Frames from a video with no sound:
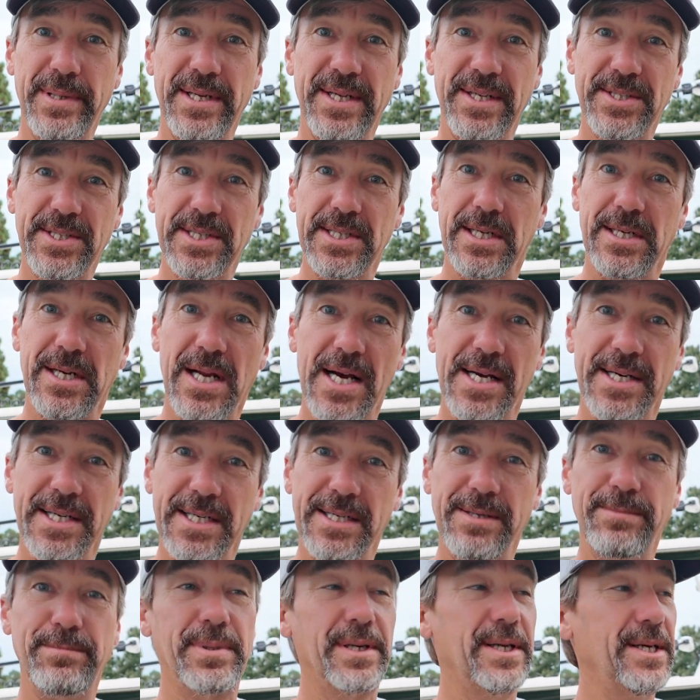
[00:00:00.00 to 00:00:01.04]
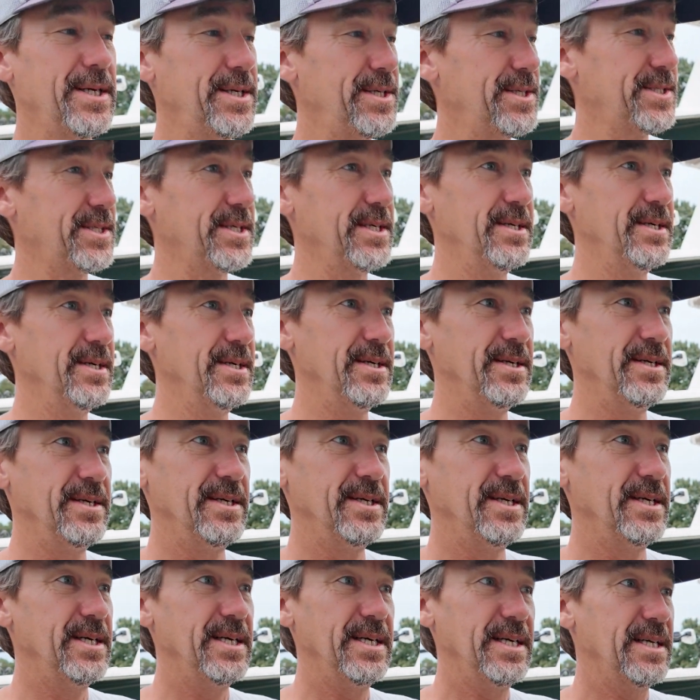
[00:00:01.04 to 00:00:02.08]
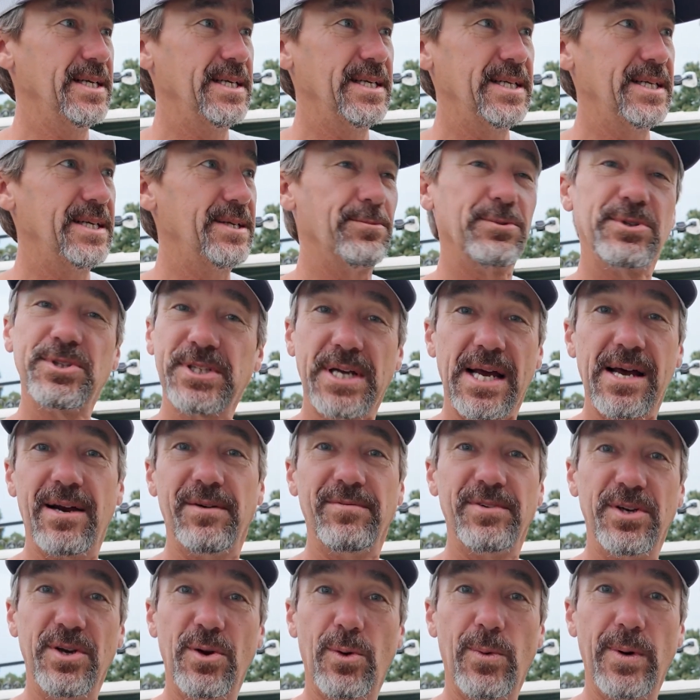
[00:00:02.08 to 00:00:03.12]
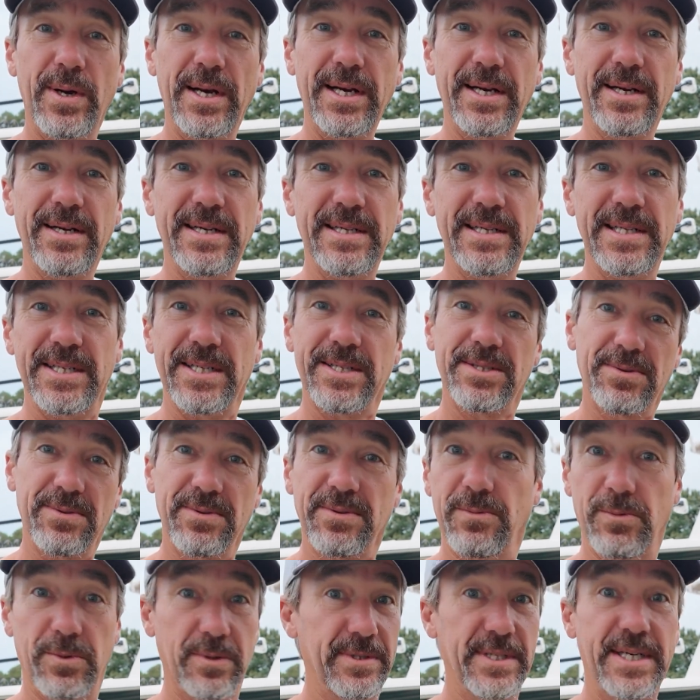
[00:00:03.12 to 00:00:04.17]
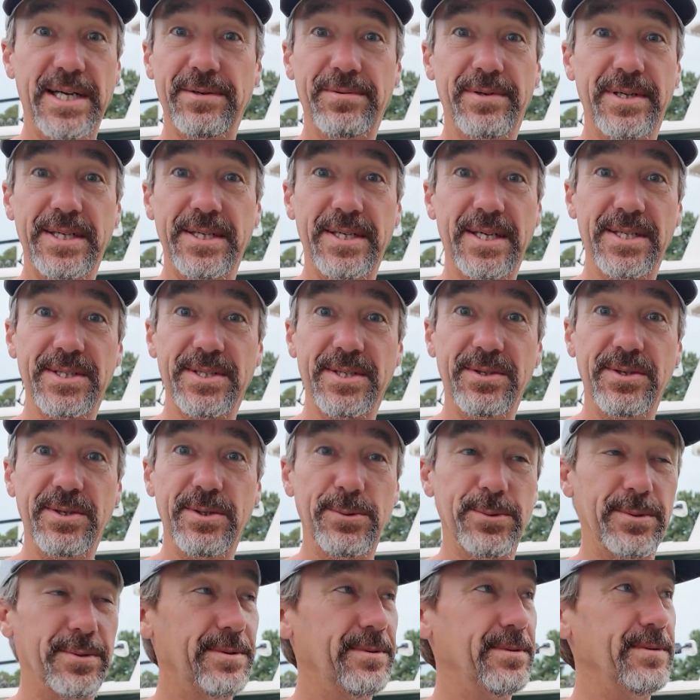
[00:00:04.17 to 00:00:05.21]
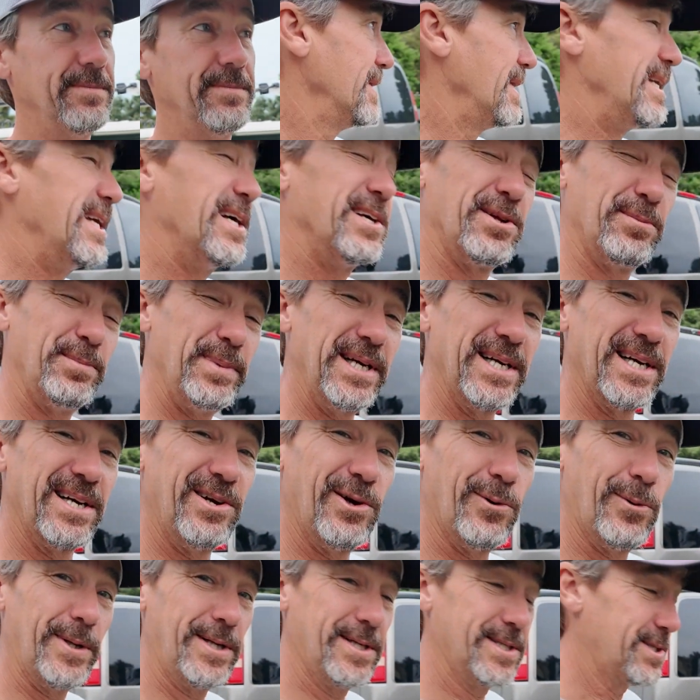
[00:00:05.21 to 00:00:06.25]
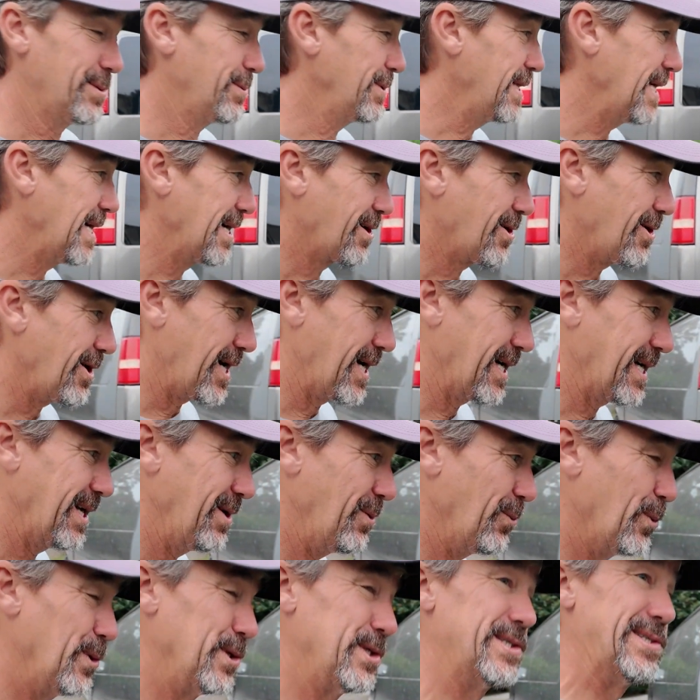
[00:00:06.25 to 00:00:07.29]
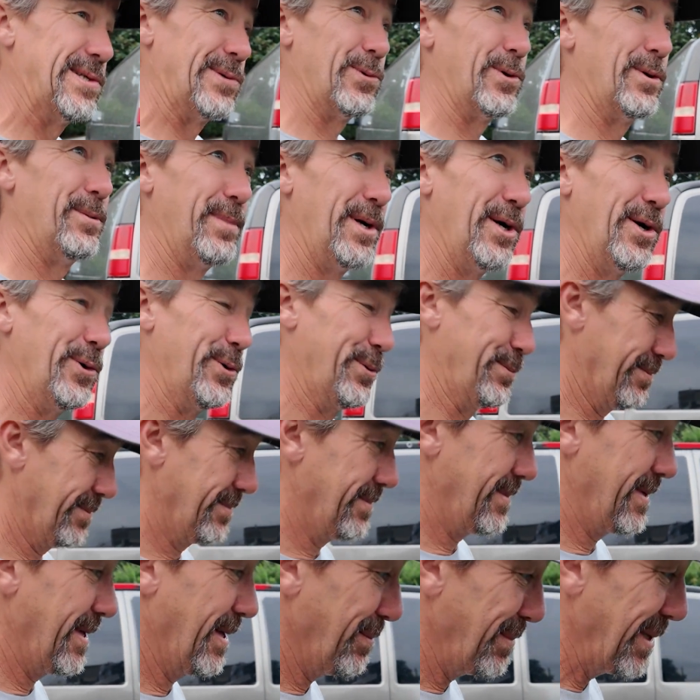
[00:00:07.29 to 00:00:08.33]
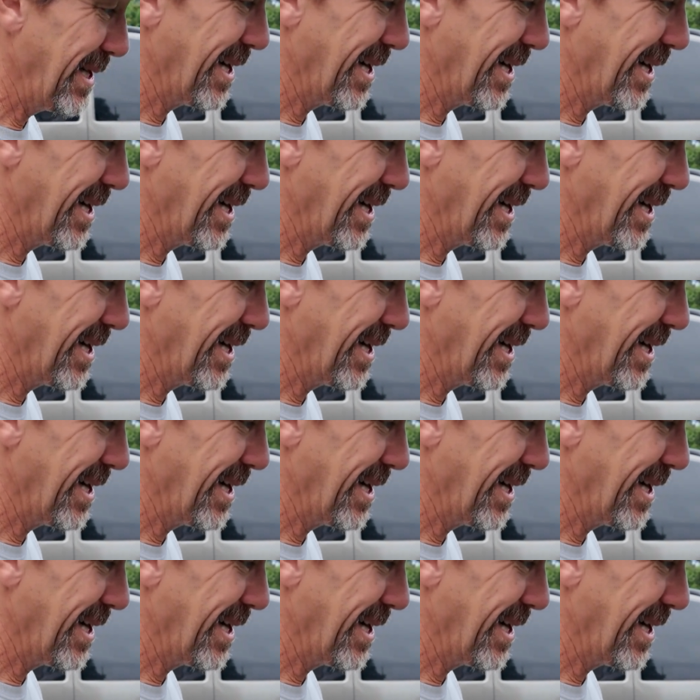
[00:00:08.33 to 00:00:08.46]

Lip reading: pins that locked it in place. It was kind of annoying. This one definitely doesn't do it. Another big annoyance with that Kraken was the remote. I'll be